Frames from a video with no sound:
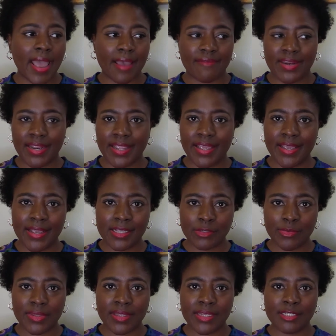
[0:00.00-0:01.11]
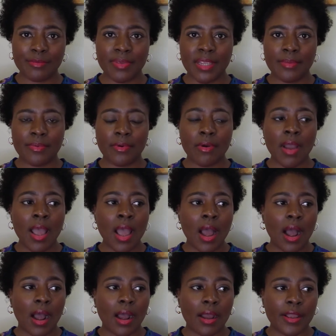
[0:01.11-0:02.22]
have any kids with these people,
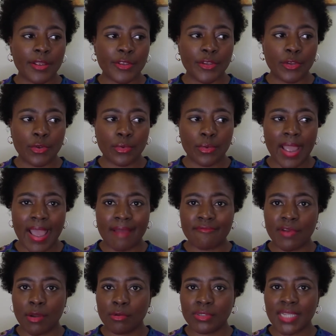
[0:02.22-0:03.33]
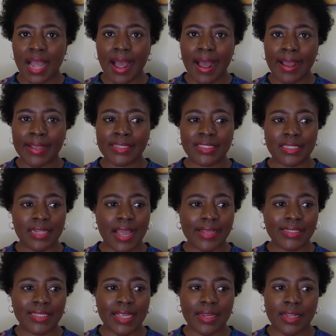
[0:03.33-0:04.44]
uh, you have no ties,
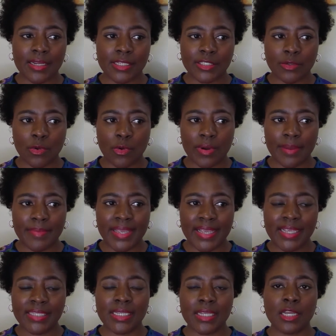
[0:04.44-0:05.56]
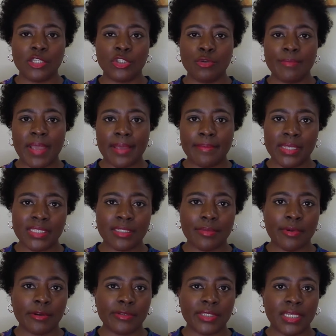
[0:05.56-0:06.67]
not saying that it's going to be easy because you may miss
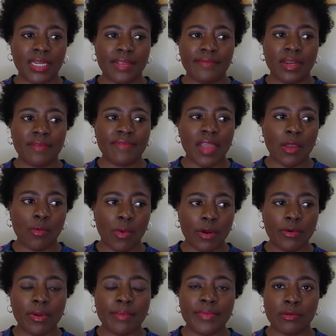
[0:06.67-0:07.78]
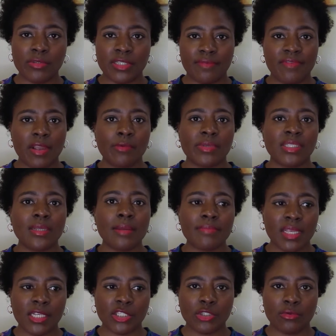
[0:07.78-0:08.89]
the person, even if they were abusive. There were
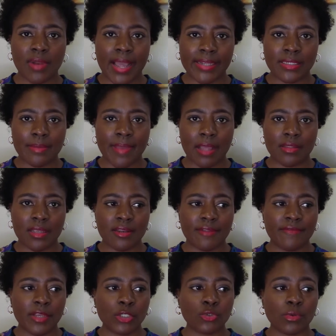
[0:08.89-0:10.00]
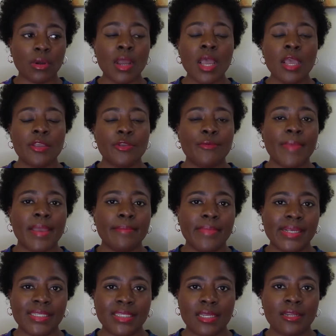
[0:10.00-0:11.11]
some things you liked about the individual. You may
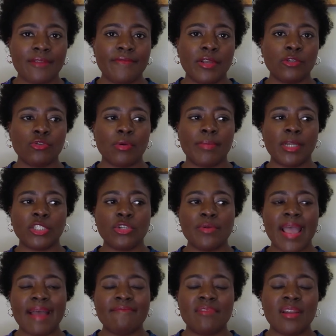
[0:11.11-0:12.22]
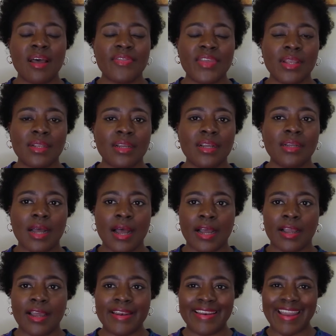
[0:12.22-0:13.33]
miss the individual, but you have nothing
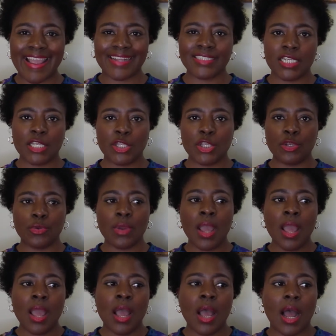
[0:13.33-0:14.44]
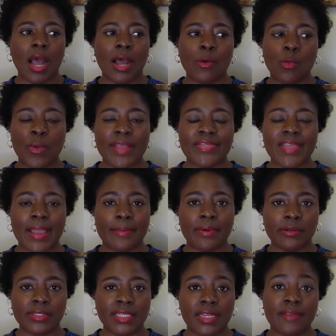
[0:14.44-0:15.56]
uh, connecting you. Uh, with that
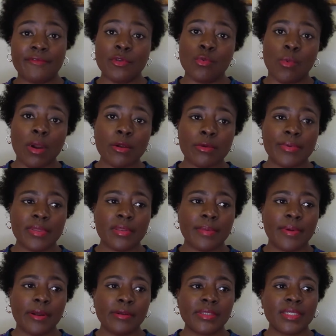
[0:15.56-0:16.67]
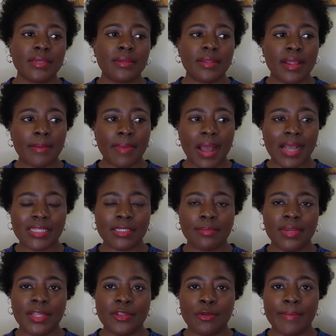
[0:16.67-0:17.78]
person. If you work with the person, then
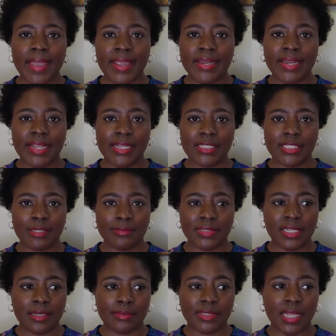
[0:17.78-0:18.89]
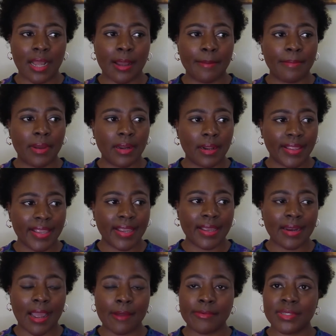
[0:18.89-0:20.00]
possibly you may need some tips. Um, but
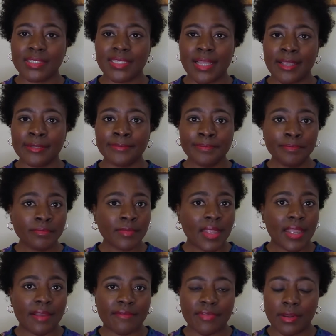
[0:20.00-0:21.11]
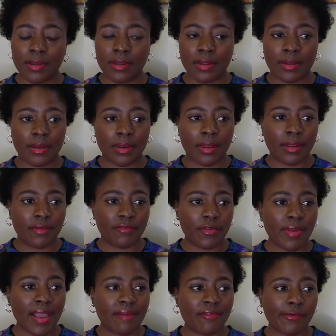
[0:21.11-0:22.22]
again, I would say if the if
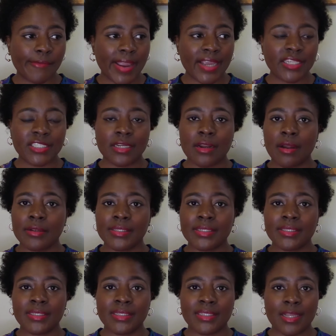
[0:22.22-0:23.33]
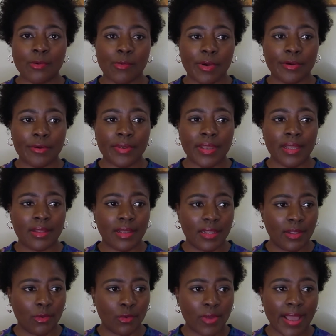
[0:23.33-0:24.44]
you have a raging narcissist at work
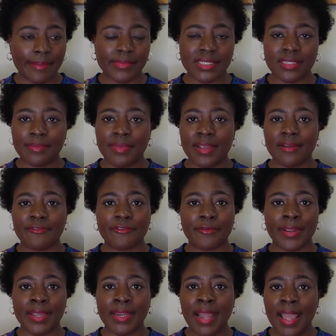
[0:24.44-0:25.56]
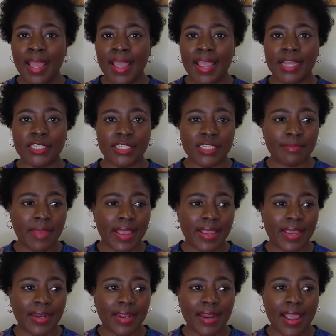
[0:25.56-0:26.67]
uh, who happens to be a friend and just
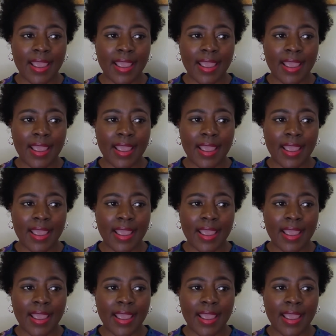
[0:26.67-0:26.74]
making it